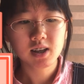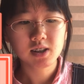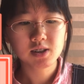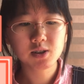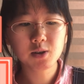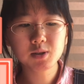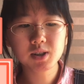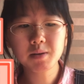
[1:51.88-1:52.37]

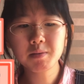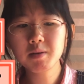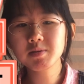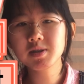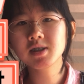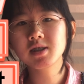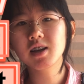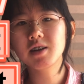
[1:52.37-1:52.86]
So sometimes
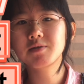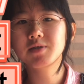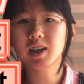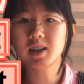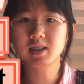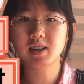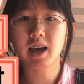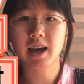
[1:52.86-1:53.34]
instead of
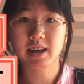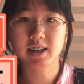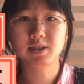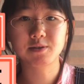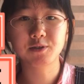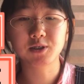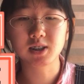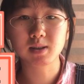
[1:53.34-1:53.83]
delta x
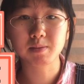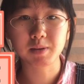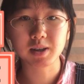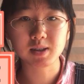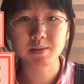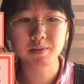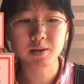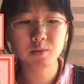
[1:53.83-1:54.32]
for
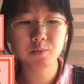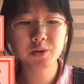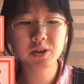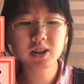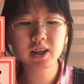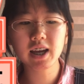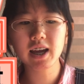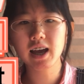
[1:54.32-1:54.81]
displacement, we'll
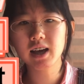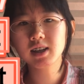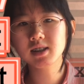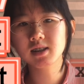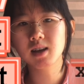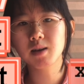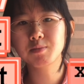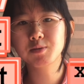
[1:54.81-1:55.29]
get x
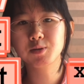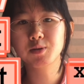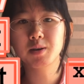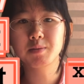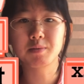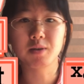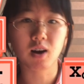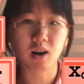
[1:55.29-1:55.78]

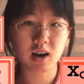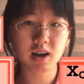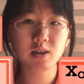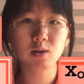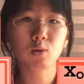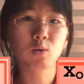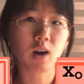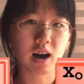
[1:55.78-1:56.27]
subscript naught
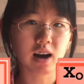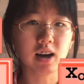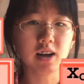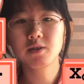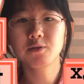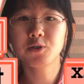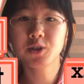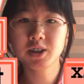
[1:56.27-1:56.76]
or I
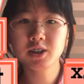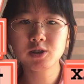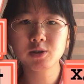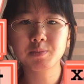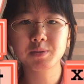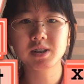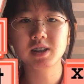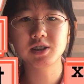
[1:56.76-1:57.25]
for initial
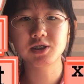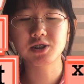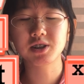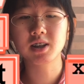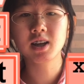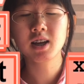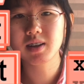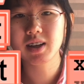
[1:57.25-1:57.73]

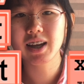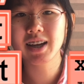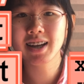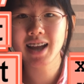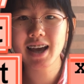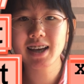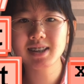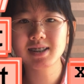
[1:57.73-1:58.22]
position and
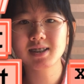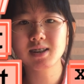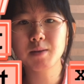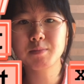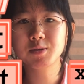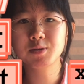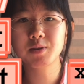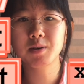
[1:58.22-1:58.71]
x
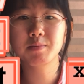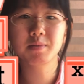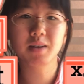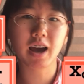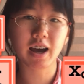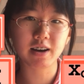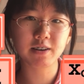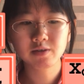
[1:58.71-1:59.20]
subscript
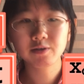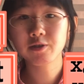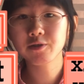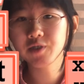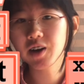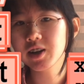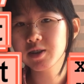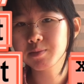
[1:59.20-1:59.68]
f for
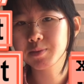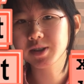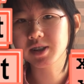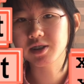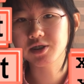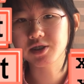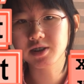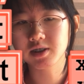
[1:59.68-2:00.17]
final
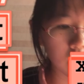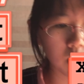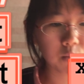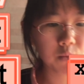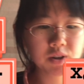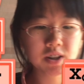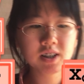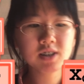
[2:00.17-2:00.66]
position.
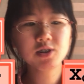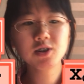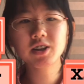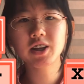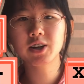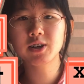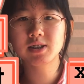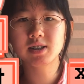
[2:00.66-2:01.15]
When these are
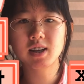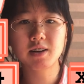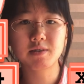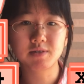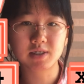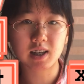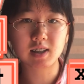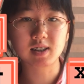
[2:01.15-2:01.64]
there instead of
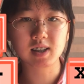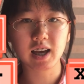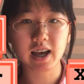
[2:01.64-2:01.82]
delta